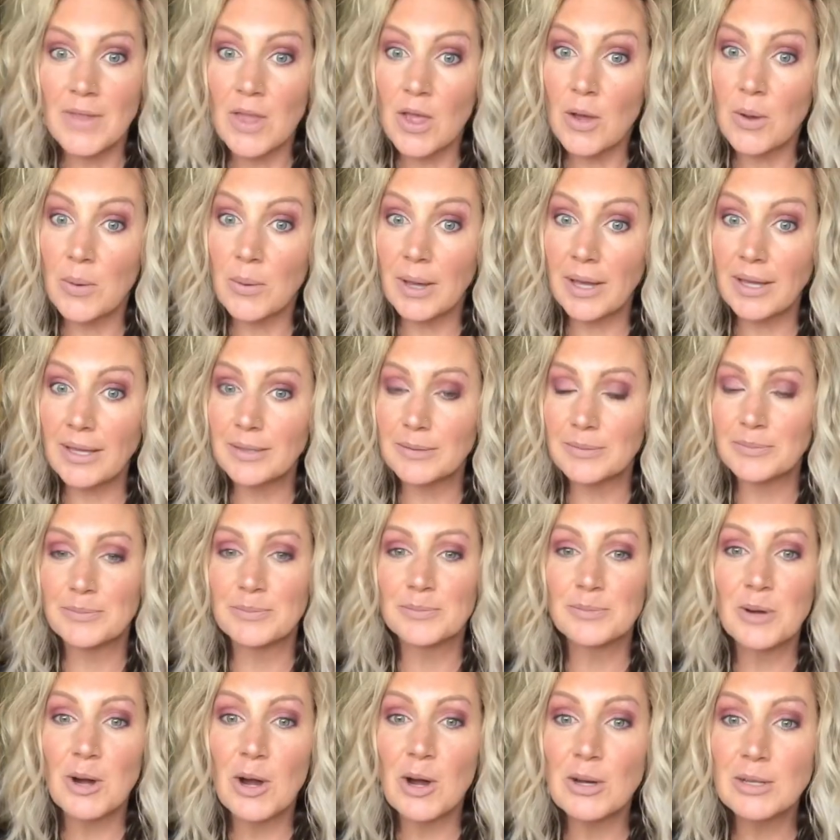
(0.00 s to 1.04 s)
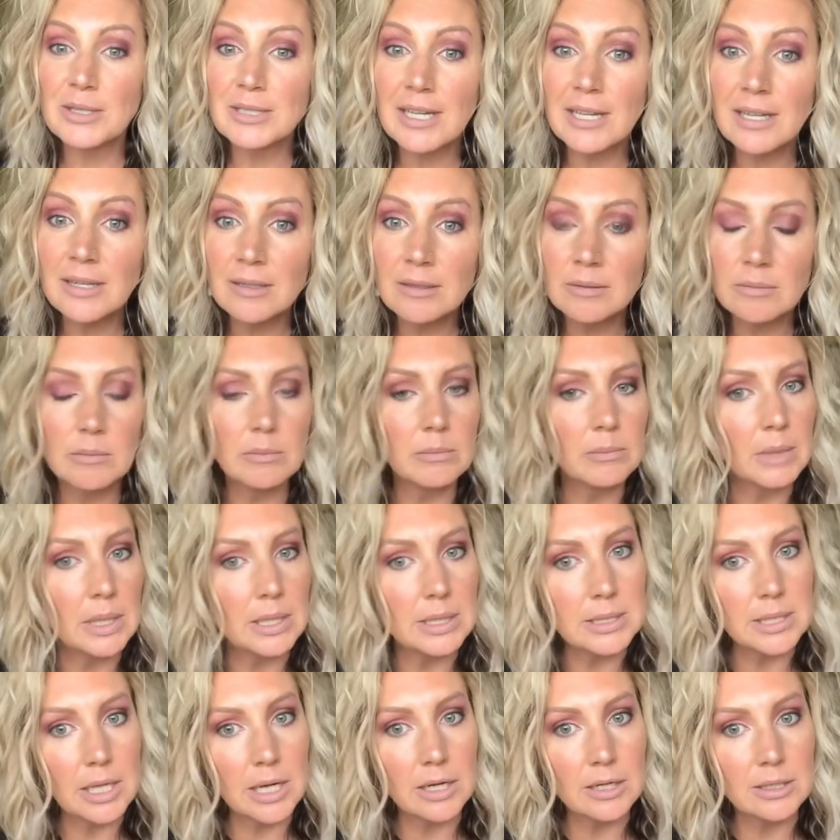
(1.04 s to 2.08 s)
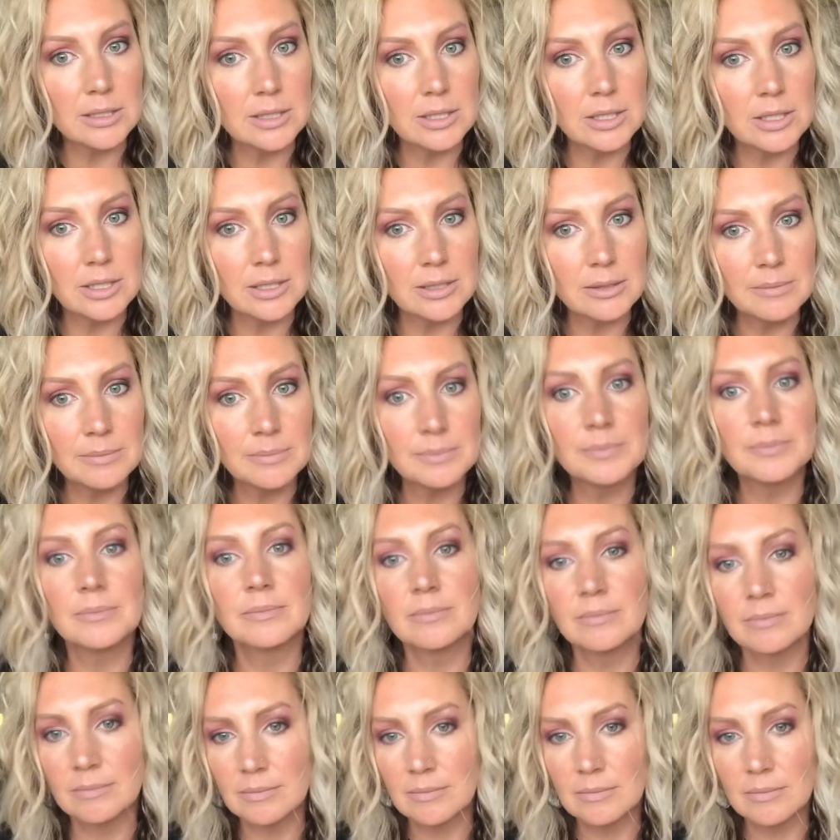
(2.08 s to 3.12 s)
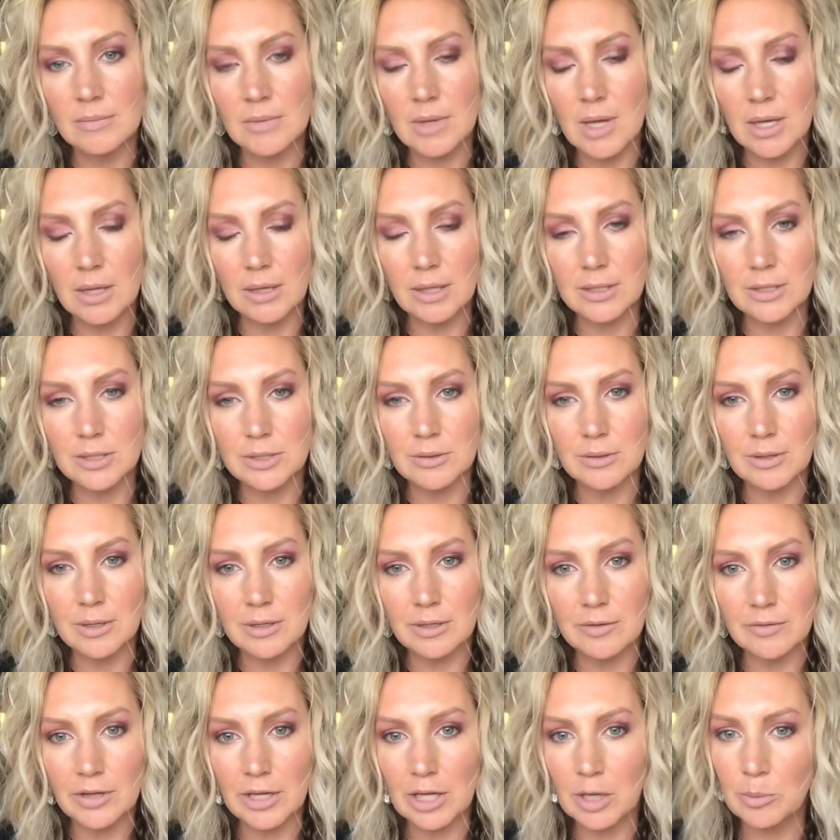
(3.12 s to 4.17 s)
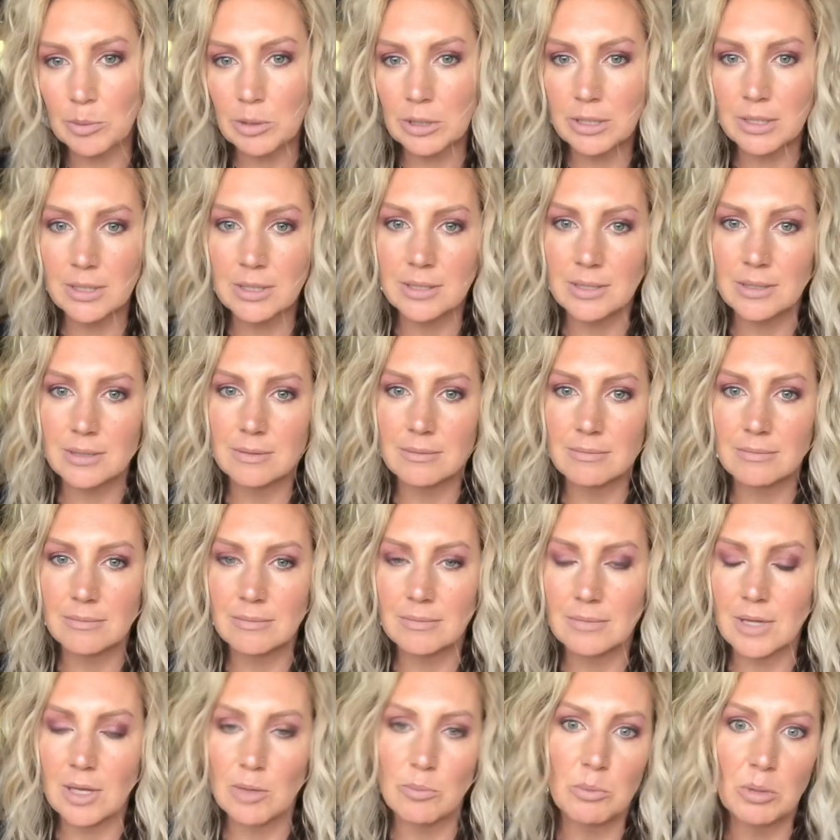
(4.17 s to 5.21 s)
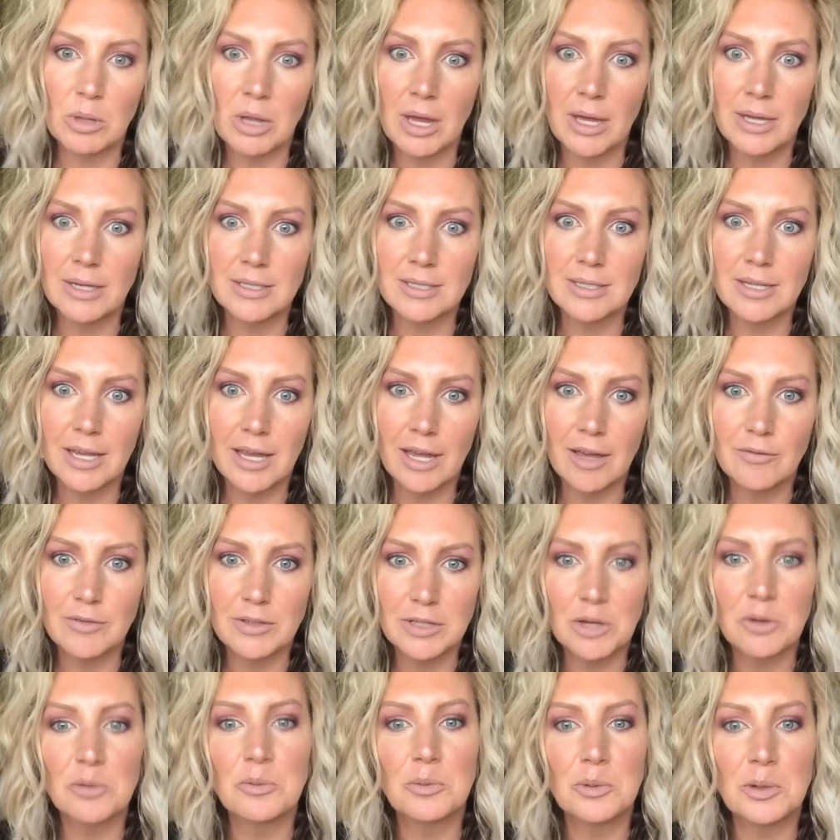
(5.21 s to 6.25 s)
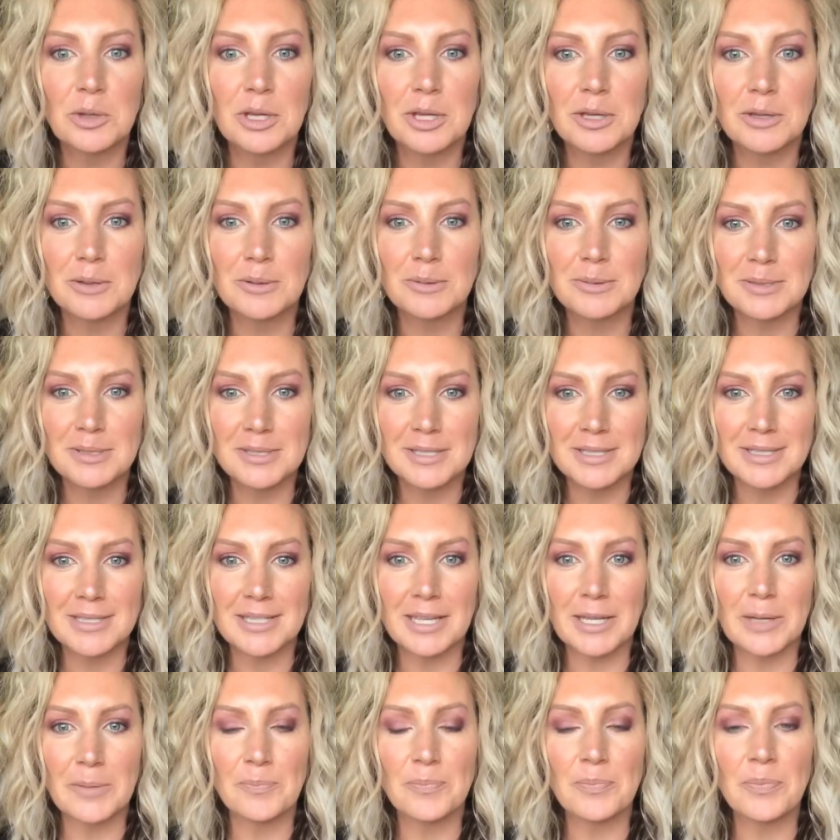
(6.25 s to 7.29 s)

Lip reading: Okay, we're all done. Mascara's on. I like to do that off camera because I'm blind and I have to get really close to see.